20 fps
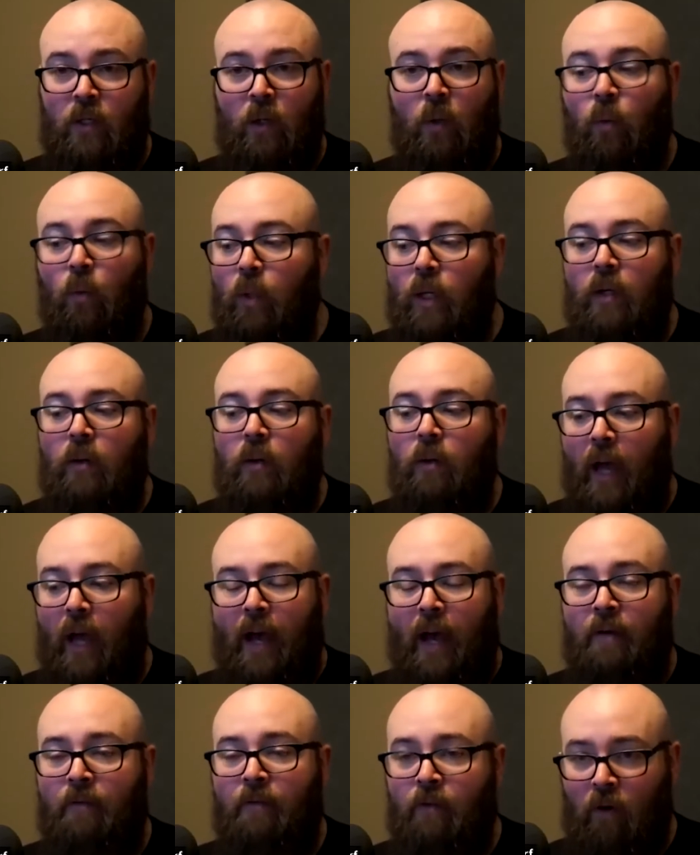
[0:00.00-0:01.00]
We don't
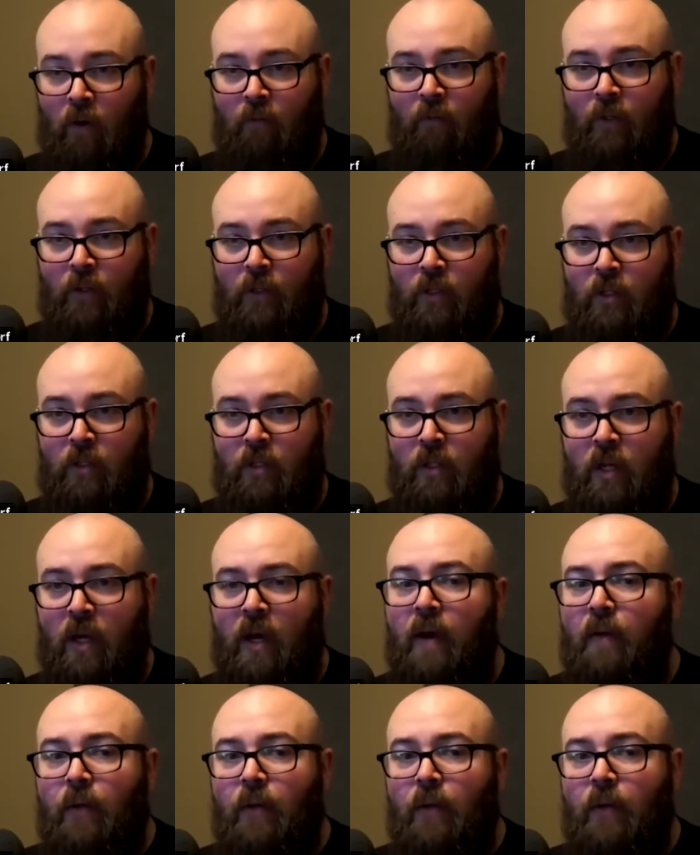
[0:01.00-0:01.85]
have conferences.